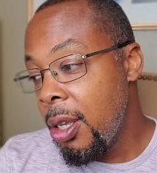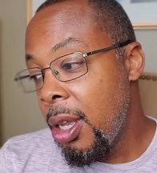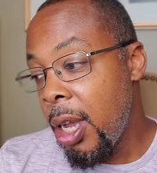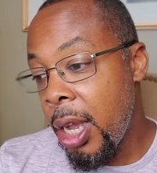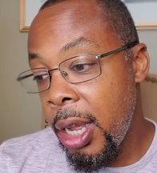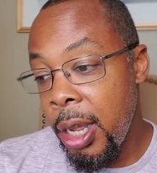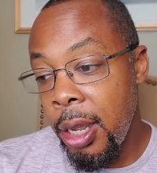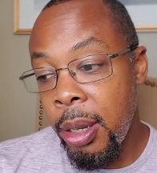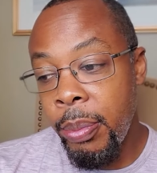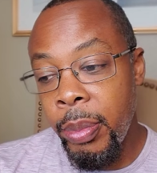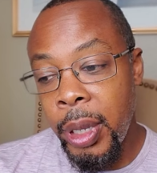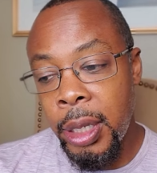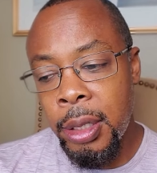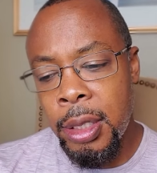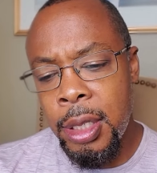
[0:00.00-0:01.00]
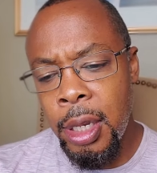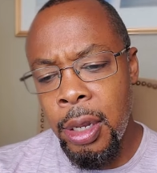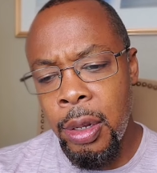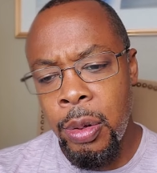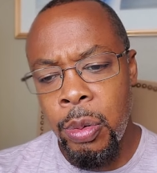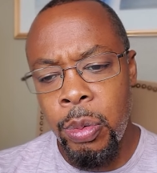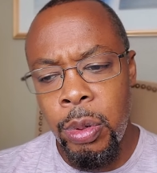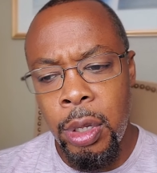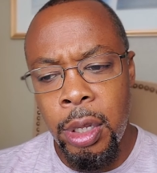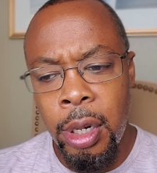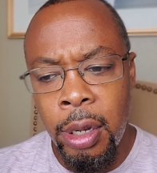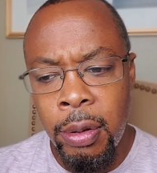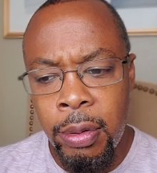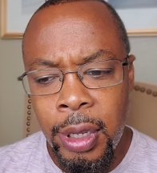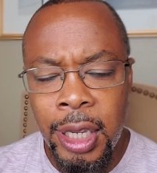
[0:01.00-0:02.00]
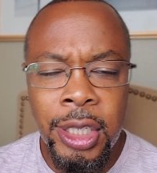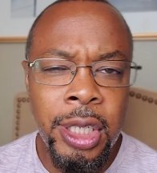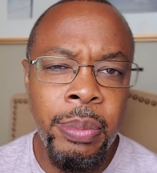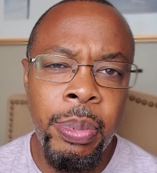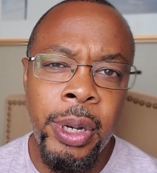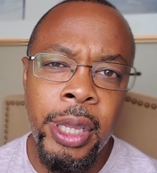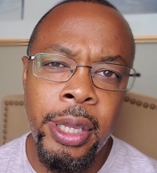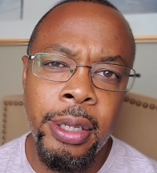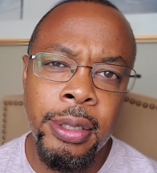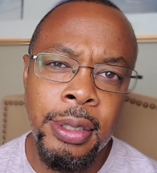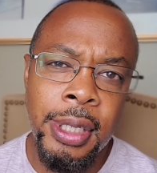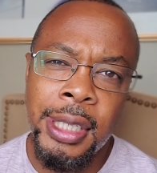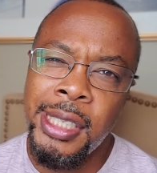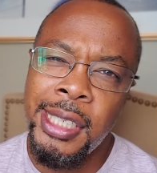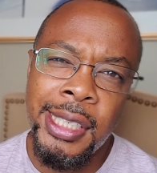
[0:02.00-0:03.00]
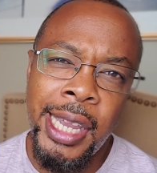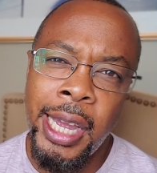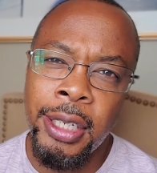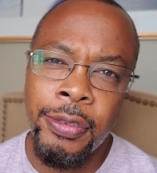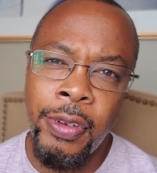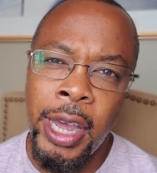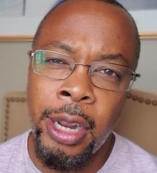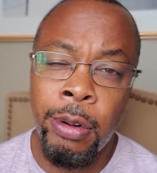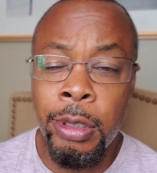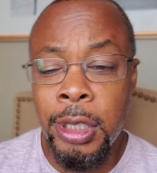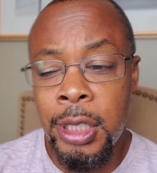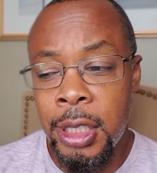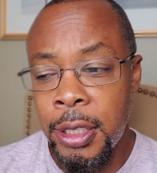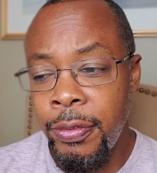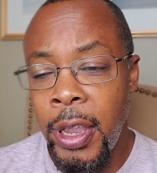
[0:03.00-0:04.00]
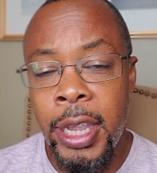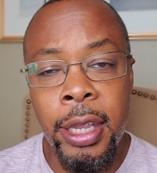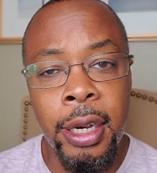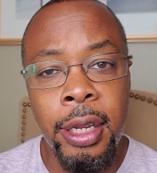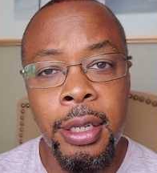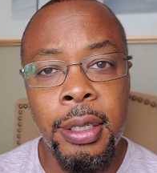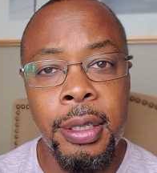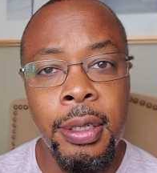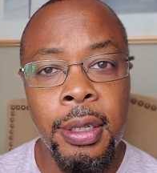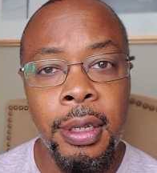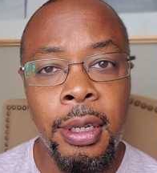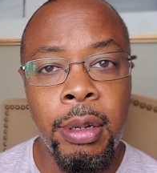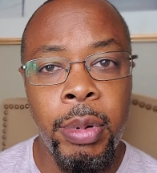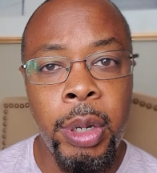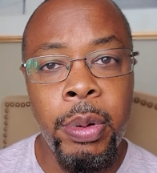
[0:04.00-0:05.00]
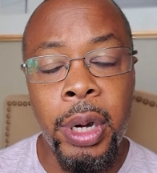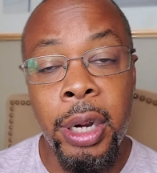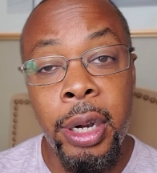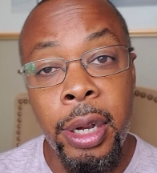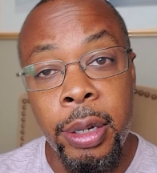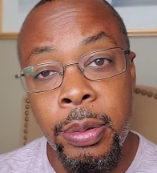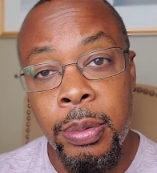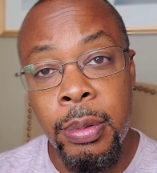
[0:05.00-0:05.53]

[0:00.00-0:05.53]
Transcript: Um, and so, you know, is she pleased? Is she satisfied? Or is she just faking it? We want to know.